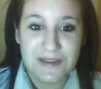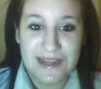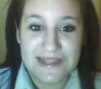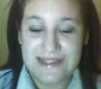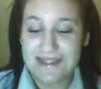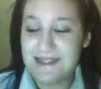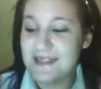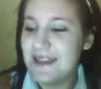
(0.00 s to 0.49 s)

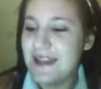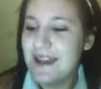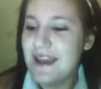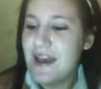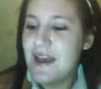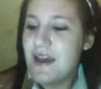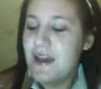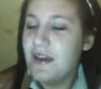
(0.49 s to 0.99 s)
Pleasant.
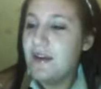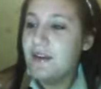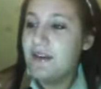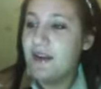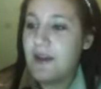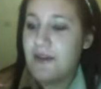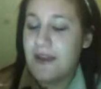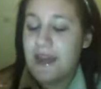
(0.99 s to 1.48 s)

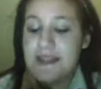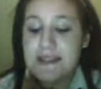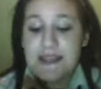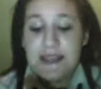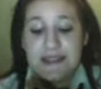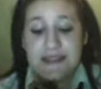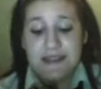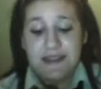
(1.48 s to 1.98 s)
No,
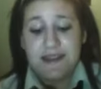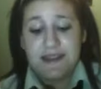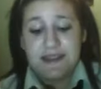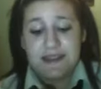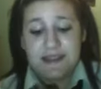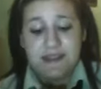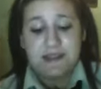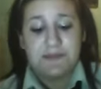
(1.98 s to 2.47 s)
it
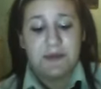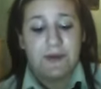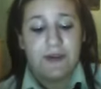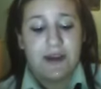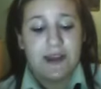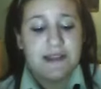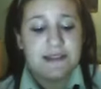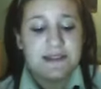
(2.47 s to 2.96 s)
does smell
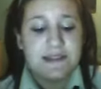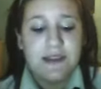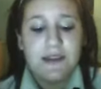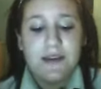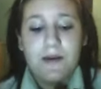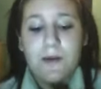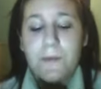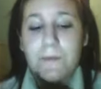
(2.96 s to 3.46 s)
nice.
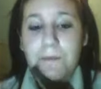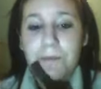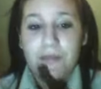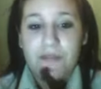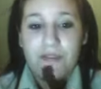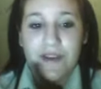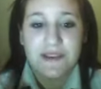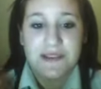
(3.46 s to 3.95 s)

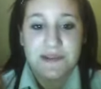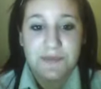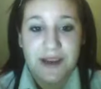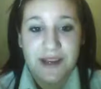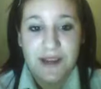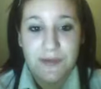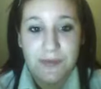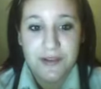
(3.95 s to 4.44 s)
I think I
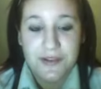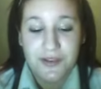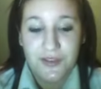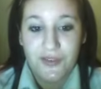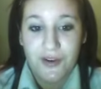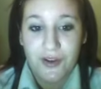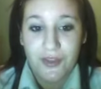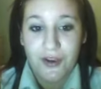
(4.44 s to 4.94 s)
sprayed it a bit too
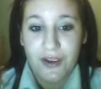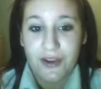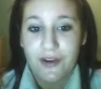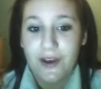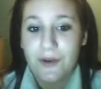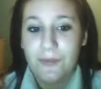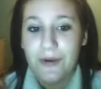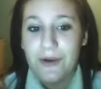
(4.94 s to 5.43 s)
far though, it
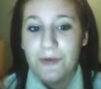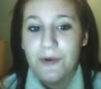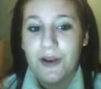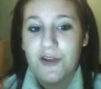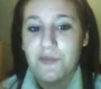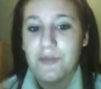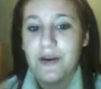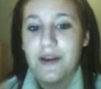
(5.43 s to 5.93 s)
kind of went all
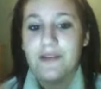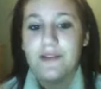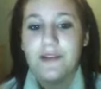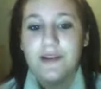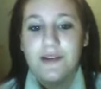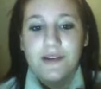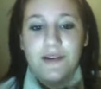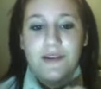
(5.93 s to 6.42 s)
over my
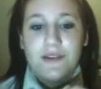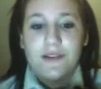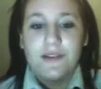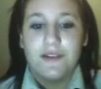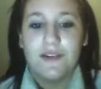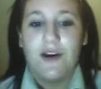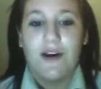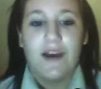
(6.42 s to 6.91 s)

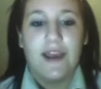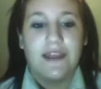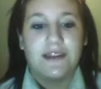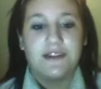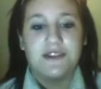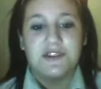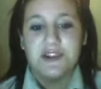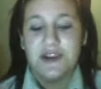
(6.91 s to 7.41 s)
tie
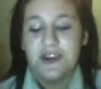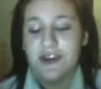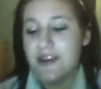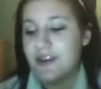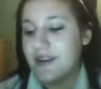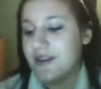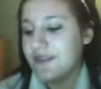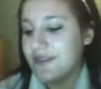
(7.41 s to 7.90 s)
and shirt
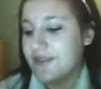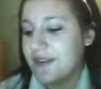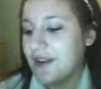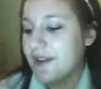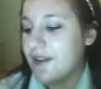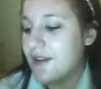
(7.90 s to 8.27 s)
and everything.